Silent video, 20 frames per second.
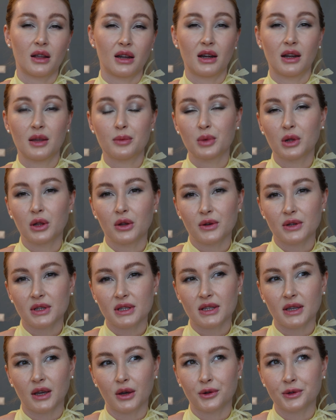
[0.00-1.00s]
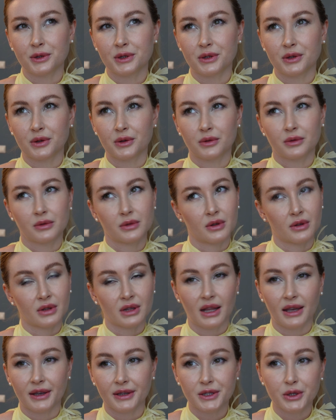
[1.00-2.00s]
Lip gloss I also
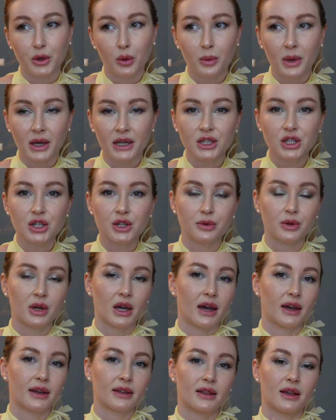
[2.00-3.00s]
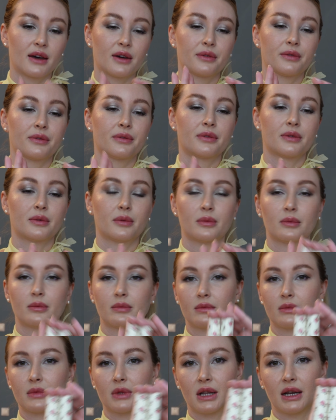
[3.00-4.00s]
don't like so much. I love
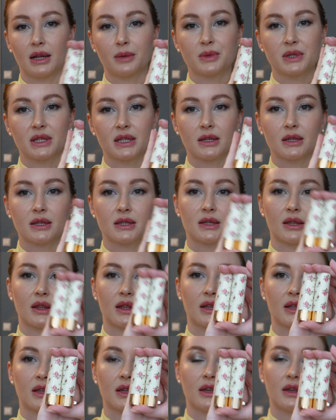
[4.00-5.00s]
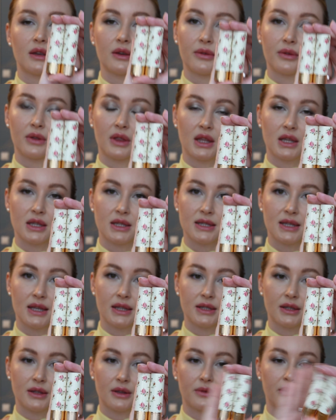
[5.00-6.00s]
lipsticks that give this
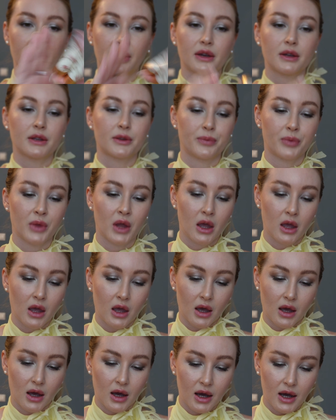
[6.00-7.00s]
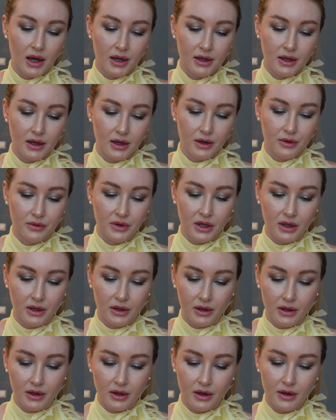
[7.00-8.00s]
satin effect. I have
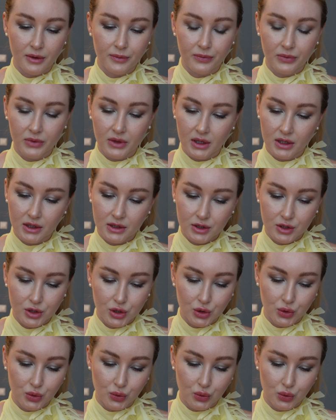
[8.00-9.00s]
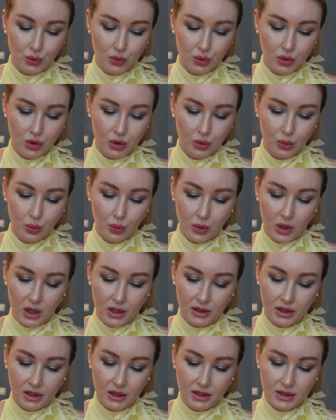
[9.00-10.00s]
here these two.
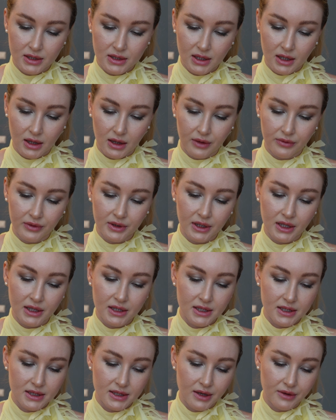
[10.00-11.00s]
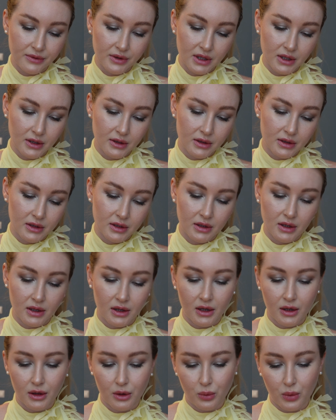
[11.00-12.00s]
One is $11.97 and
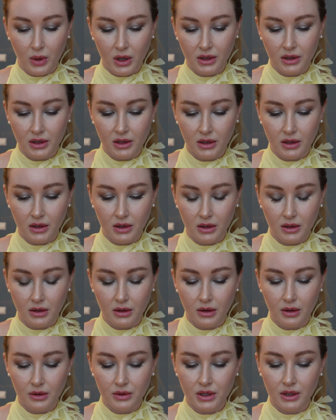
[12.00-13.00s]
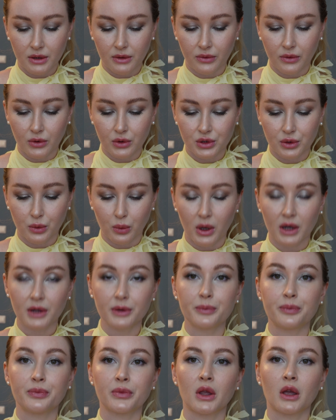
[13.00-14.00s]
another one
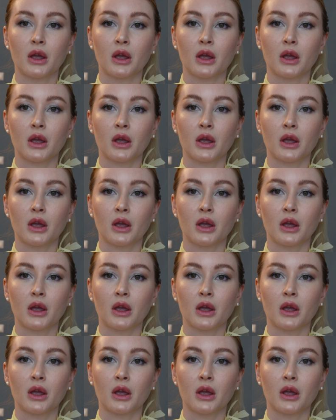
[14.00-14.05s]
$13.41.